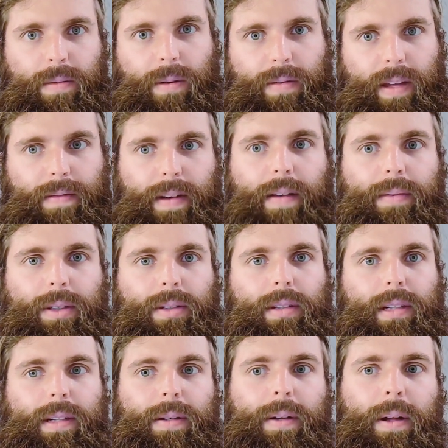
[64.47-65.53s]
they've
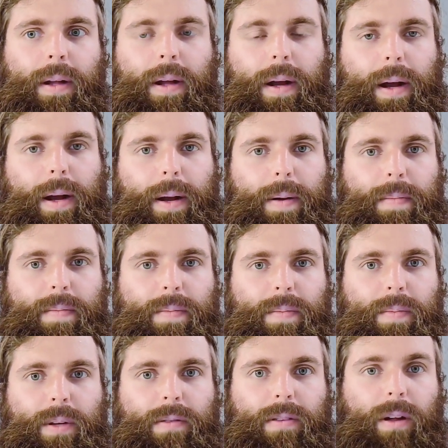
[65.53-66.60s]
obviously
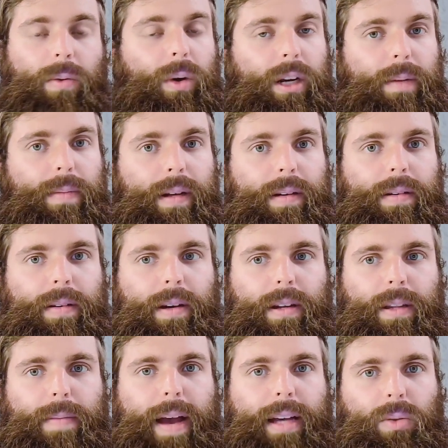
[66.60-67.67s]
developed quite a bit in
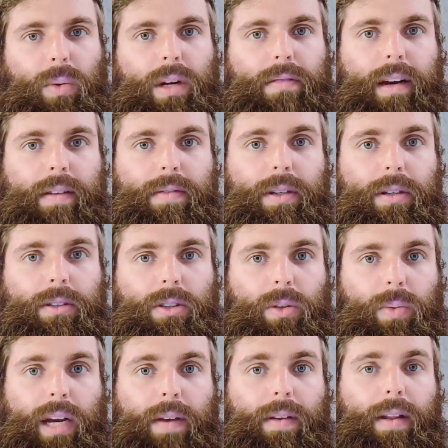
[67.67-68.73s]
the past 25 years. So
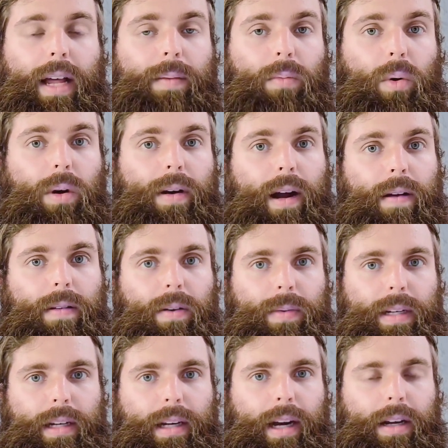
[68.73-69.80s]
we have a lot more now that we
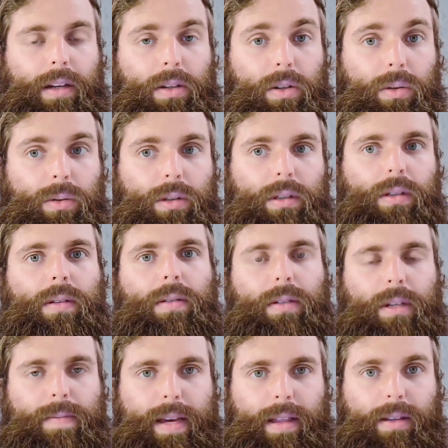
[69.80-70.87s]
can kind of use to
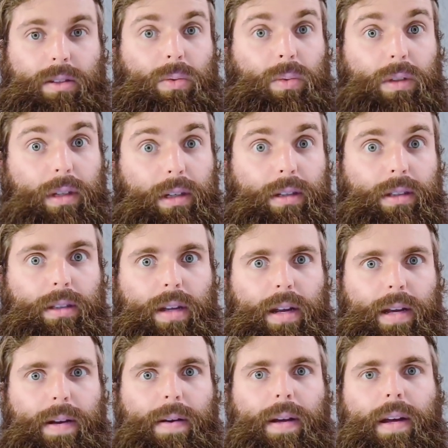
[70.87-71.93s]
make this a really good
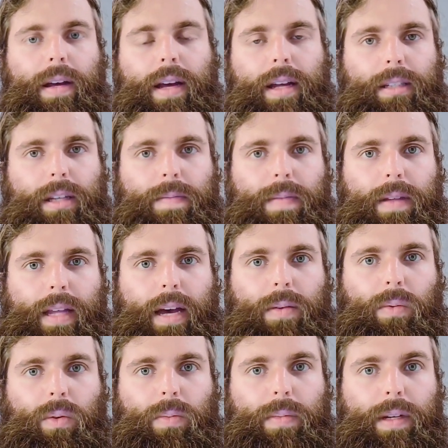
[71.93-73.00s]
study and something that
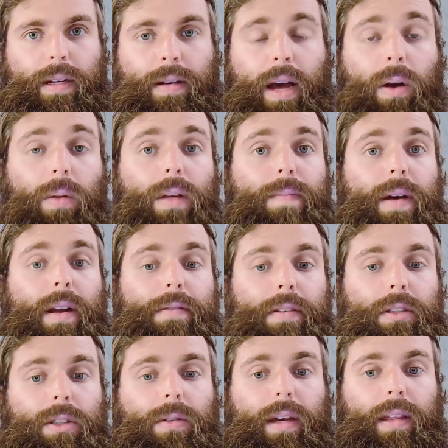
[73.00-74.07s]
will be not only
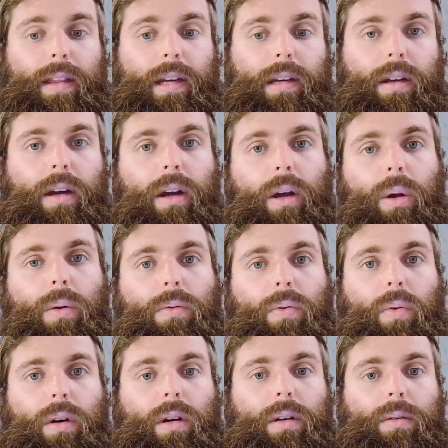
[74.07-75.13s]
beneficial, I think,
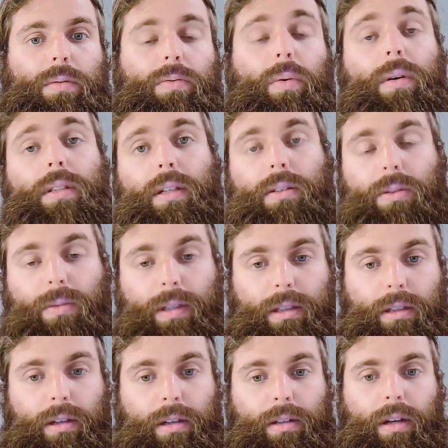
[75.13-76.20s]
for Foregen's
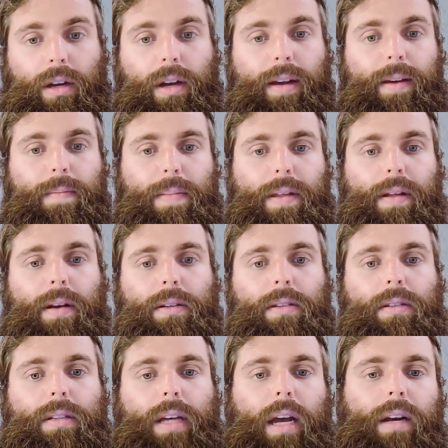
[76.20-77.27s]
research, but then also
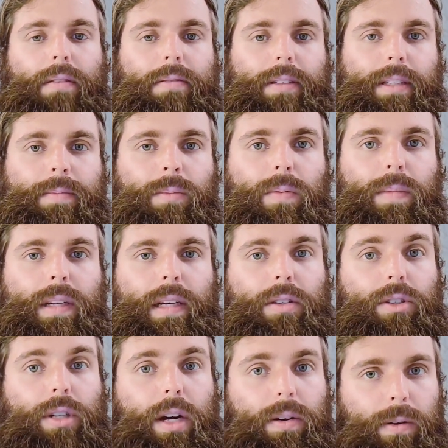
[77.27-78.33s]
just kind of for the movement in
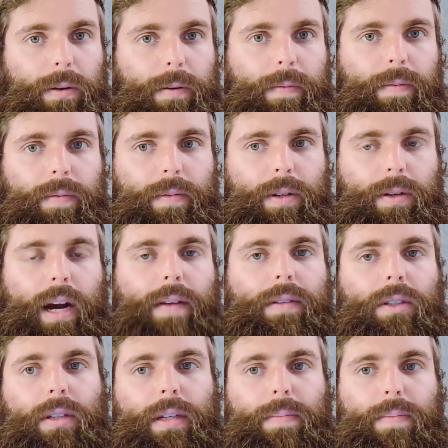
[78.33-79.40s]
general.
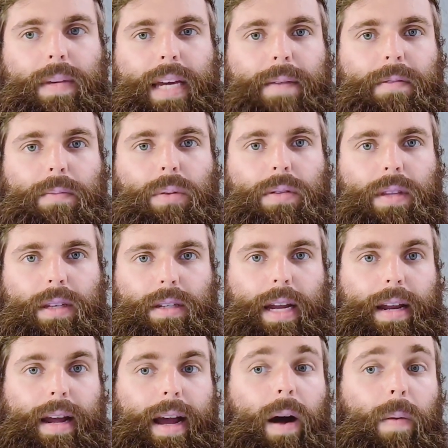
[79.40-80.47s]
Obviously being able to put this
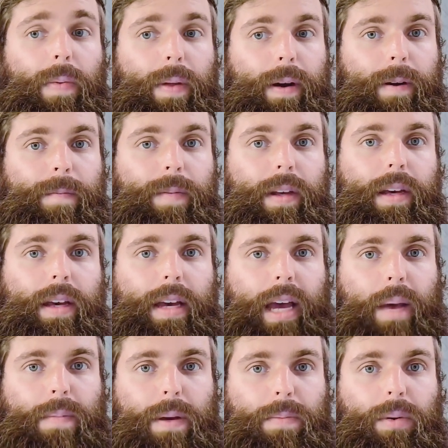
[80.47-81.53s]
data out there
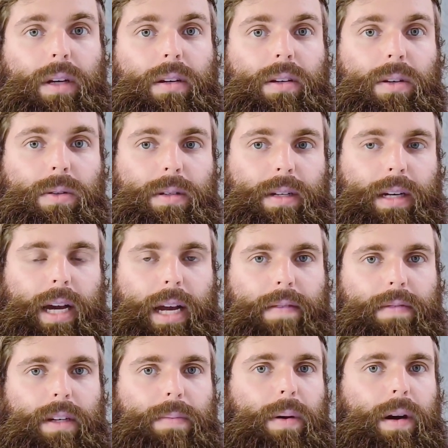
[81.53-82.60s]
and people can use it to kind of
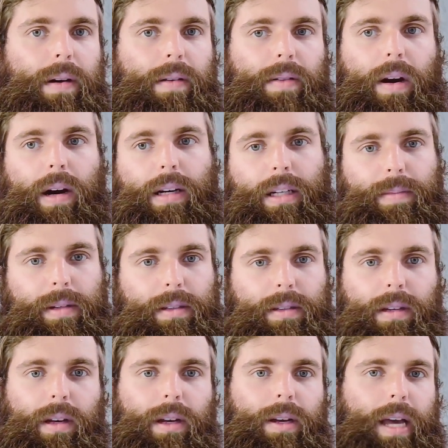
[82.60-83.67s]
debunk the arguments
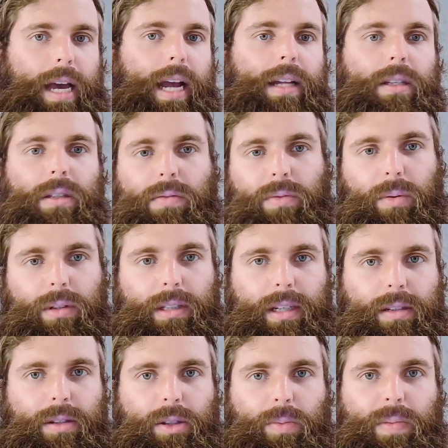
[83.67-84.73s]
against the
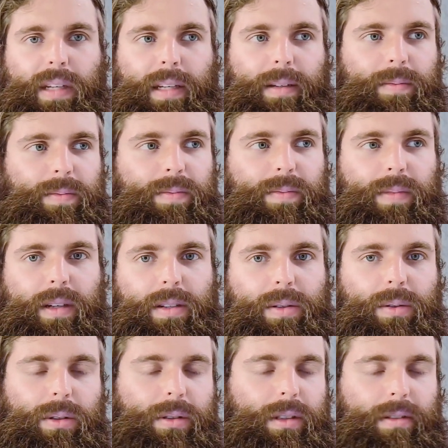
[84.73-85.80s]
foreskin just being a
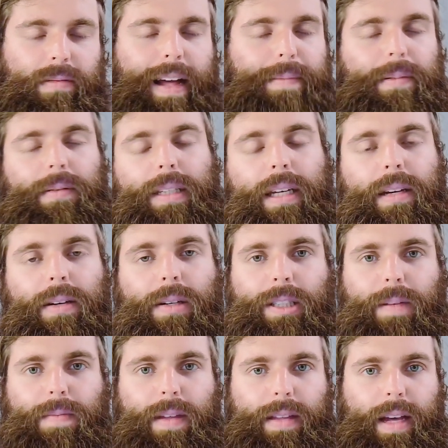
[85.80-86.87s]
useless flap of skin or
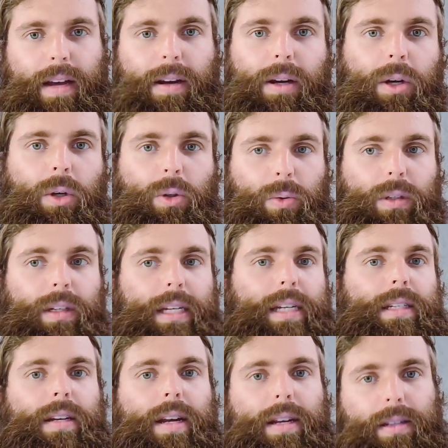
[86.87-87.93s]
something that really
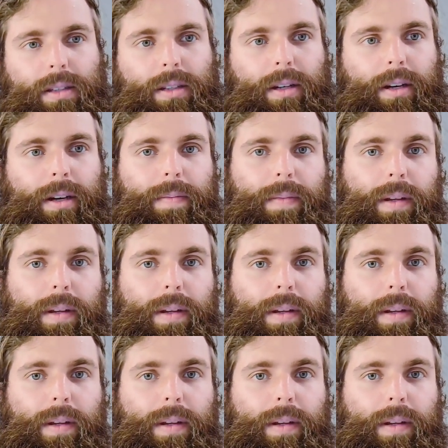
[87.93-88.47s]
isn't necessary.